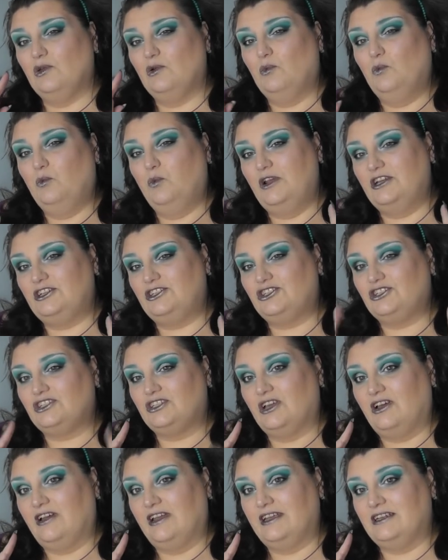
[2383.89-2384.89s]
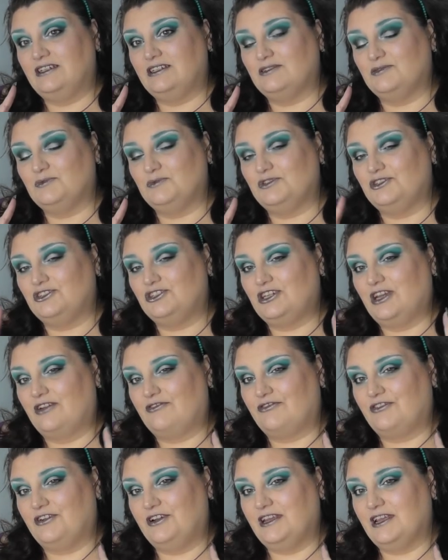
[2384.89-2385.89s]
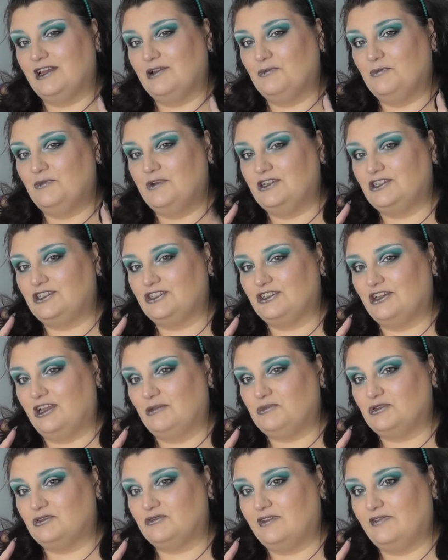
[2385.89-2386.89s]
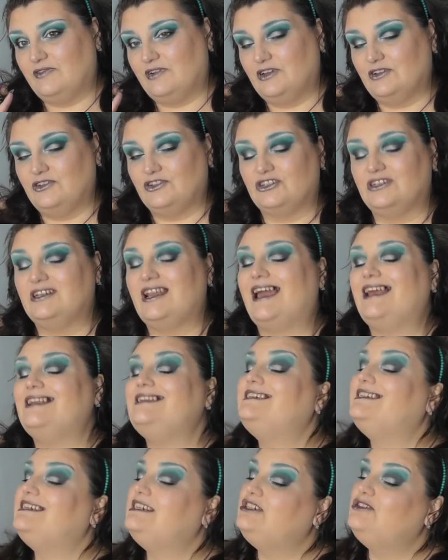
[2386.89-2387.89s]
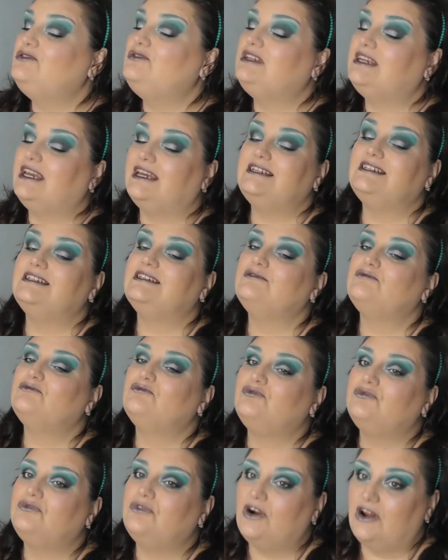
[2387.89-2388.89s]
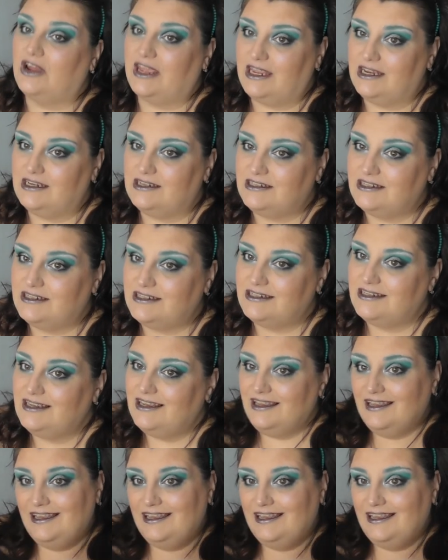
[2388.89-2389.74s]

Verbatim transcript: which side was Jeffree and which side was Revolution, and did you get it right?